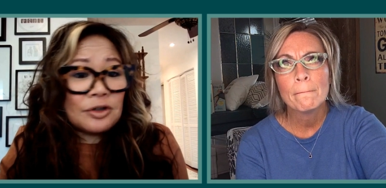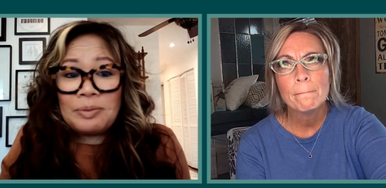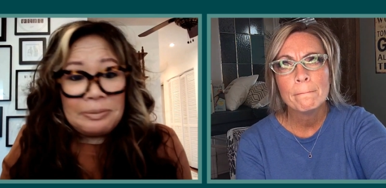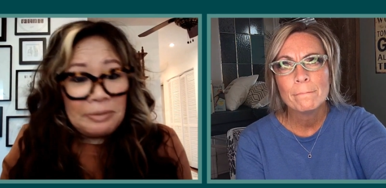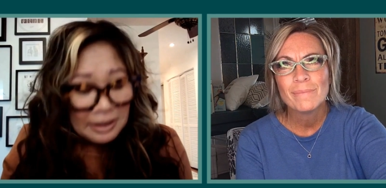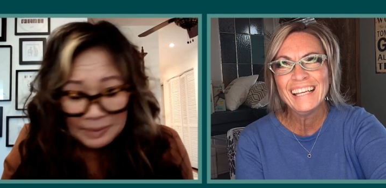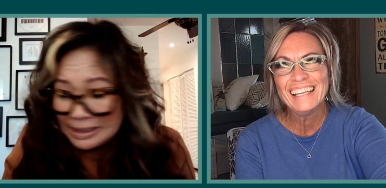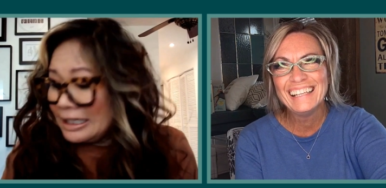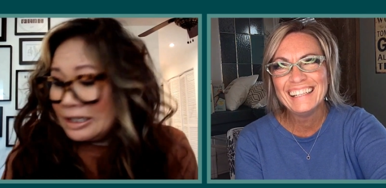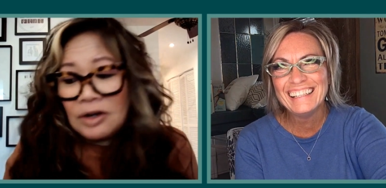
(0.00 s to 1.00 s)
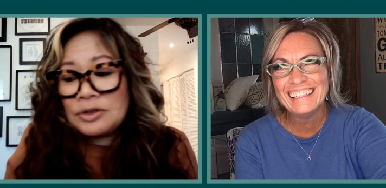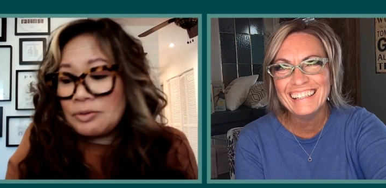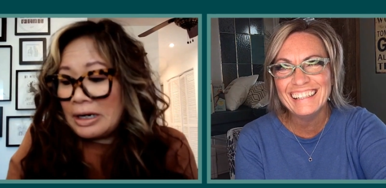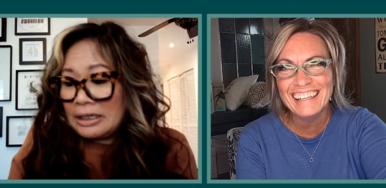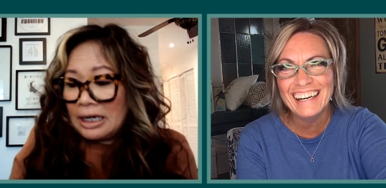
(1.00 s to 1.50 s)
Speaker 1: I'm sure people are going to be taking
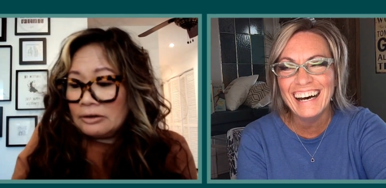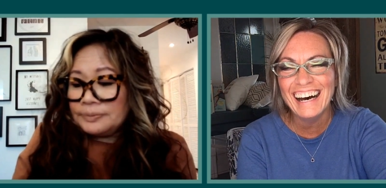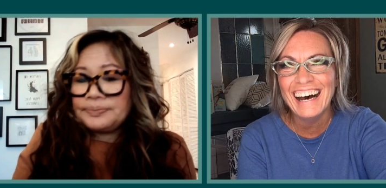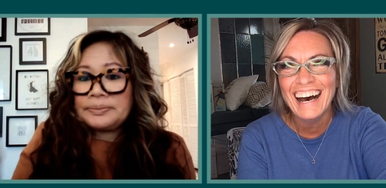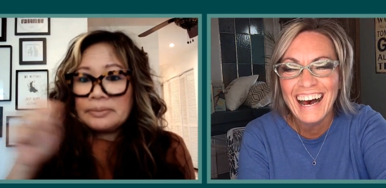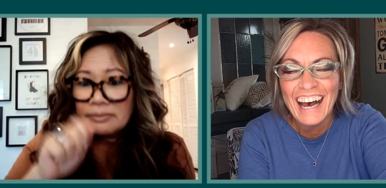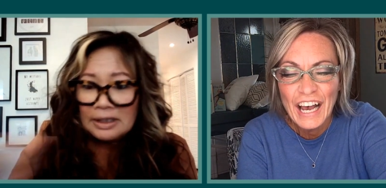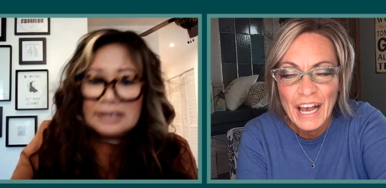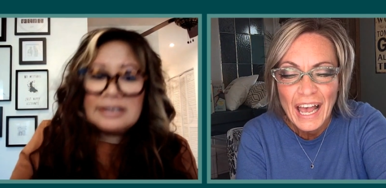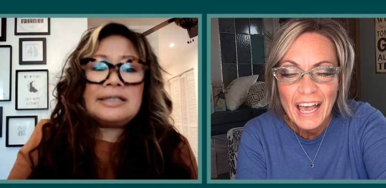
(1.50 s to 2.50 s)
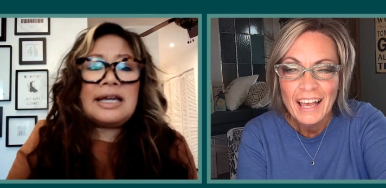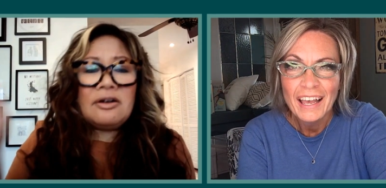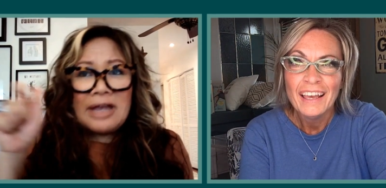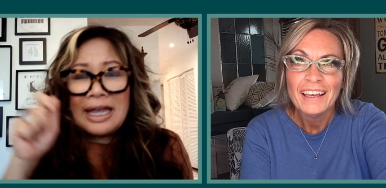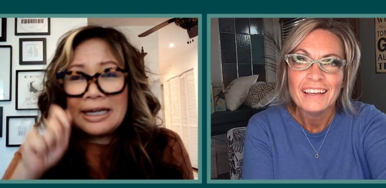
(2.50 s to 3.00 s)
notes right now to
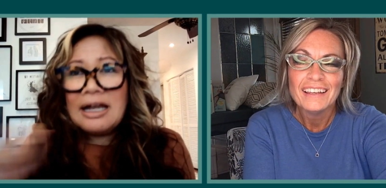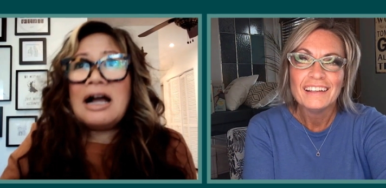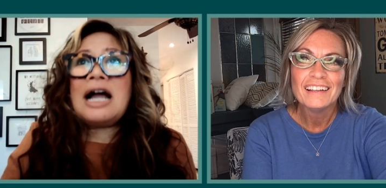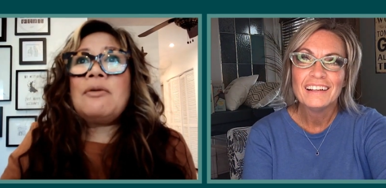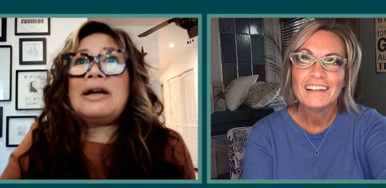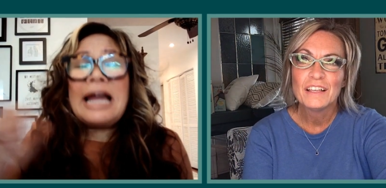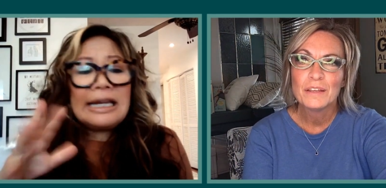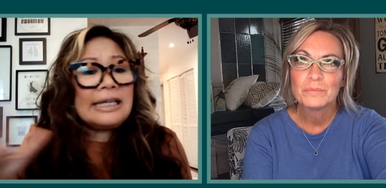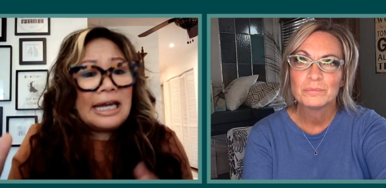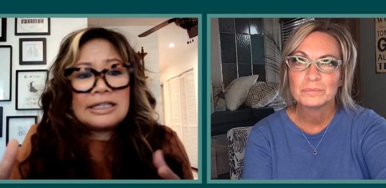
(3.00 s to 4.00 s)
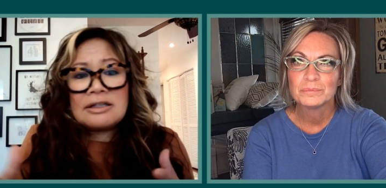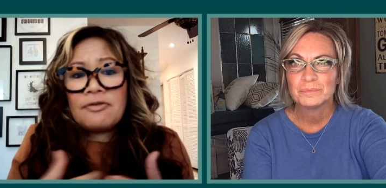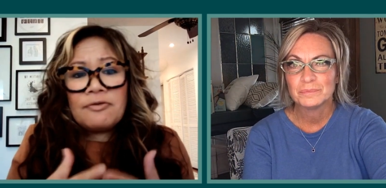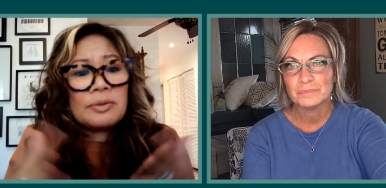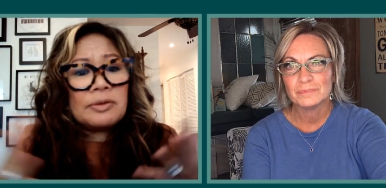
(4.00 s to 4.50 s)
say okay i want and again
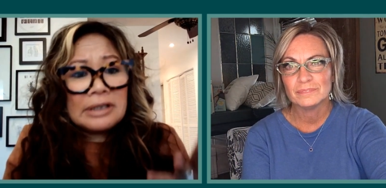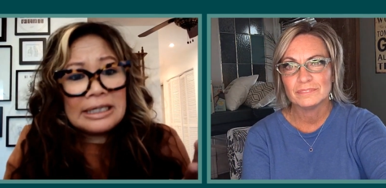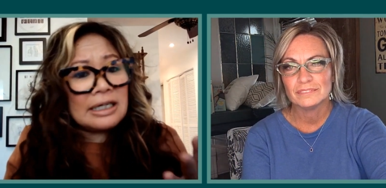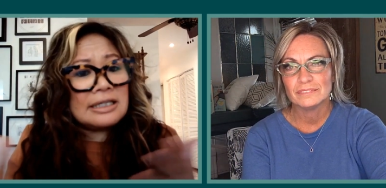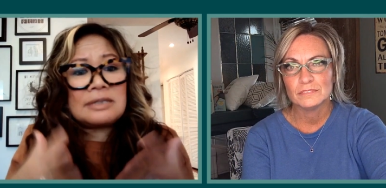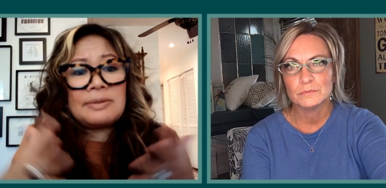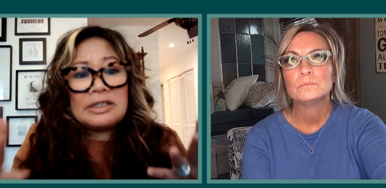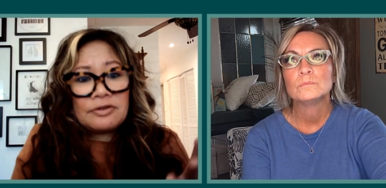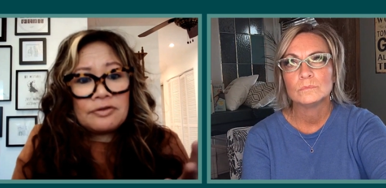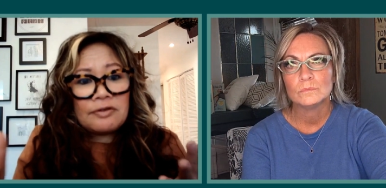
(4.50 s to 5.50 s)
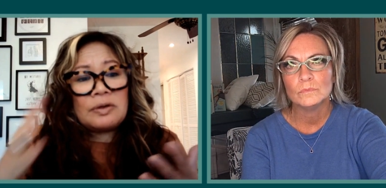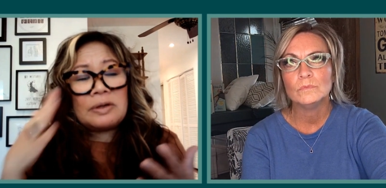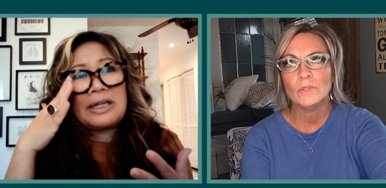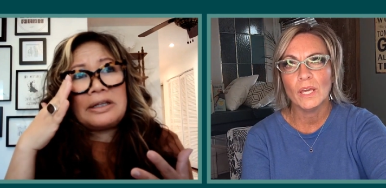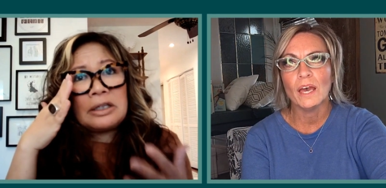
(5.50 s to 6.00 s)
it's not formulated because it's made different for
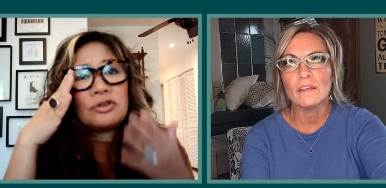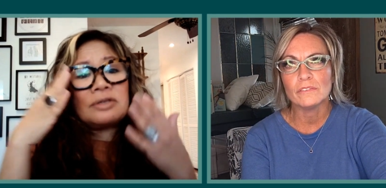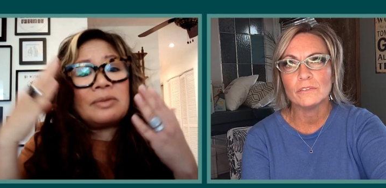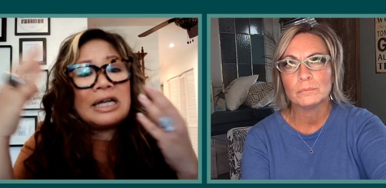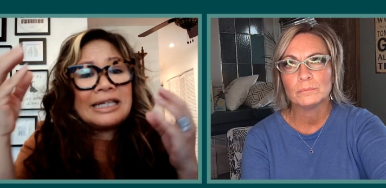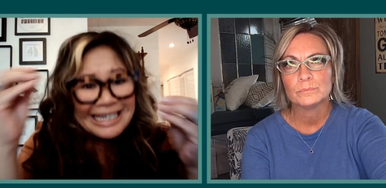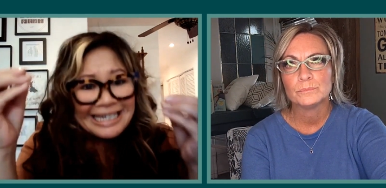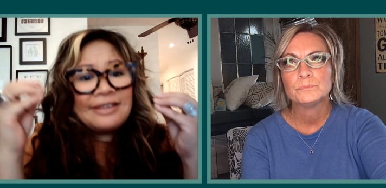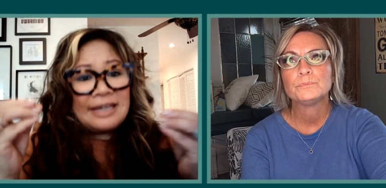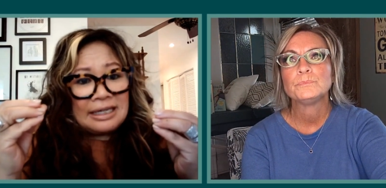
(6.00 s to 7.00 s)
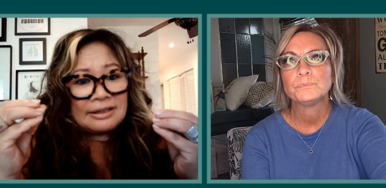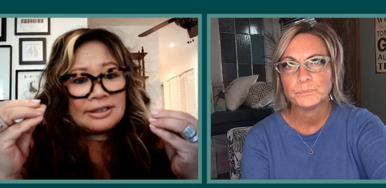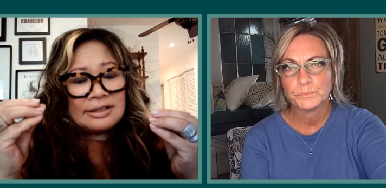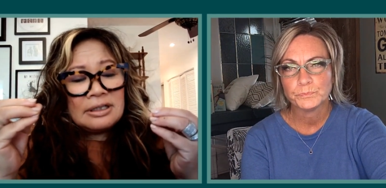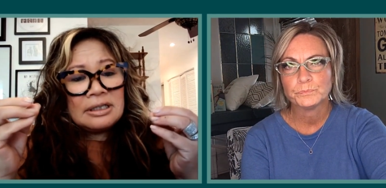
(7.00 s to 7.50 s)
everyone but i think there's some key
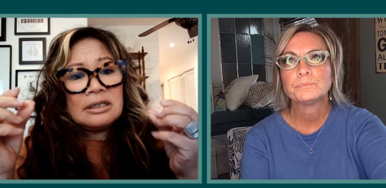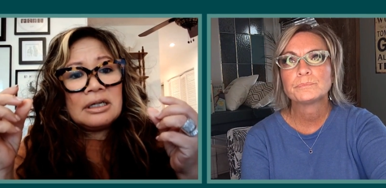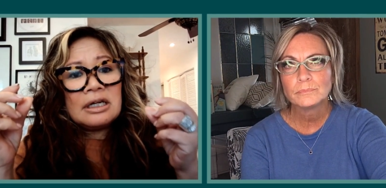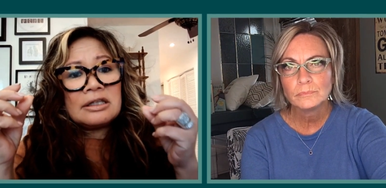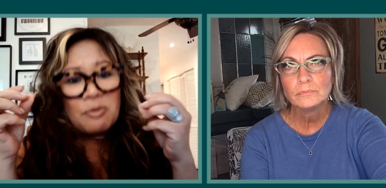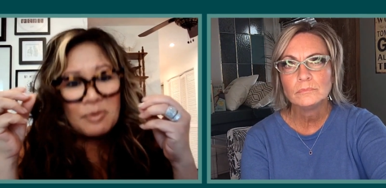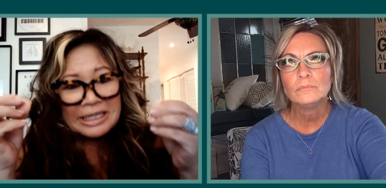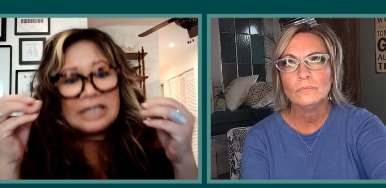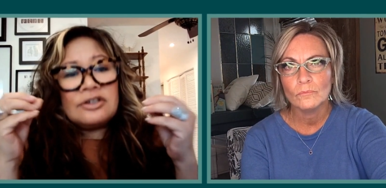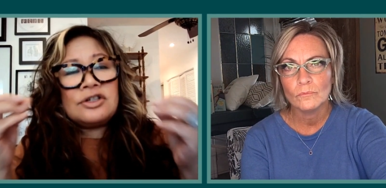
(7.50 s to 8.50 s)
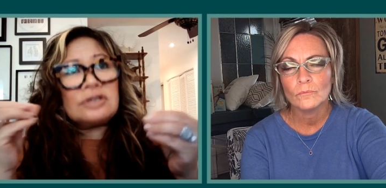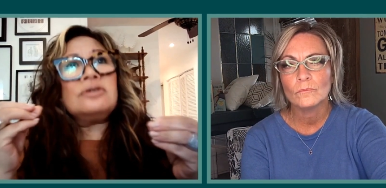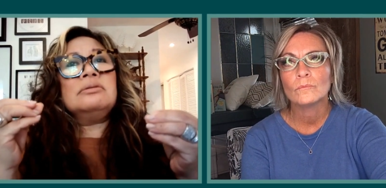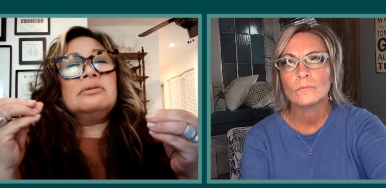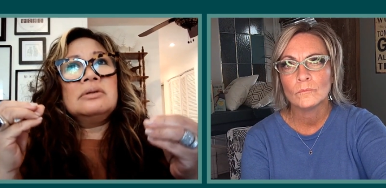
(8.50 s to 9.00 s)
things that we can
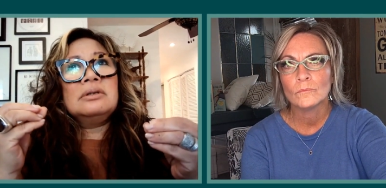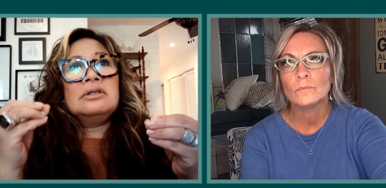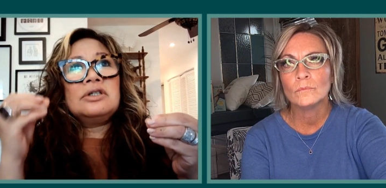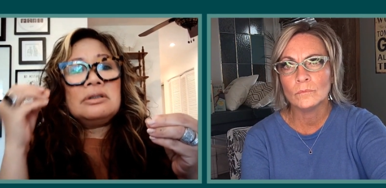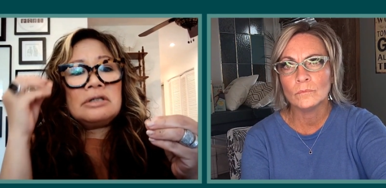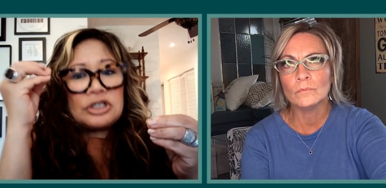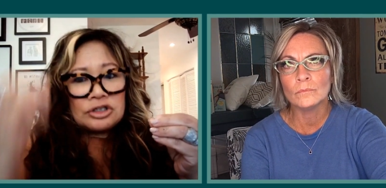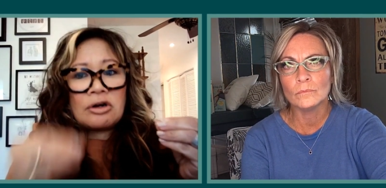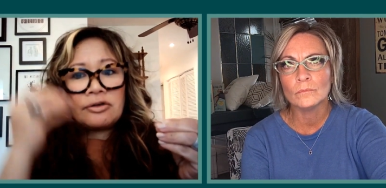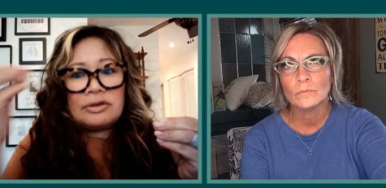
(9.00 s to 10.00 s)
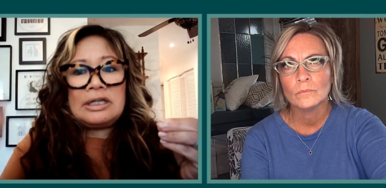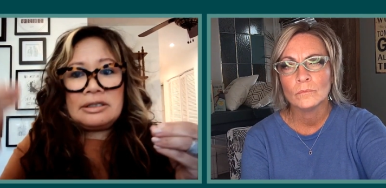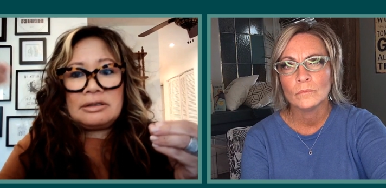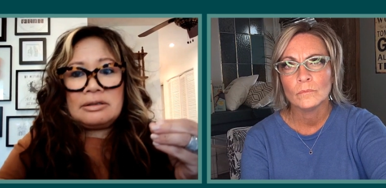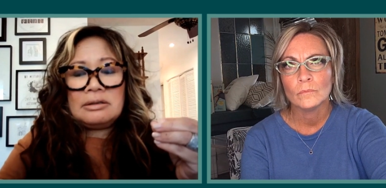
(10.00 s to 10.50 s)
do to start
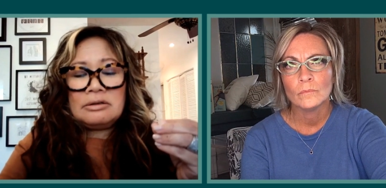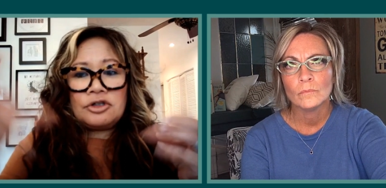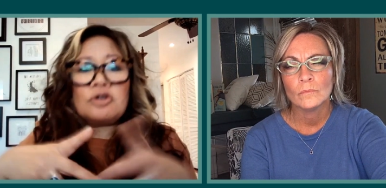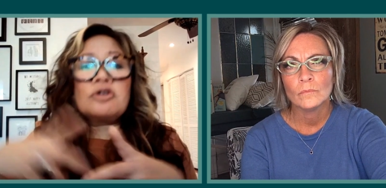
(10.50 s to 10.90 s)
this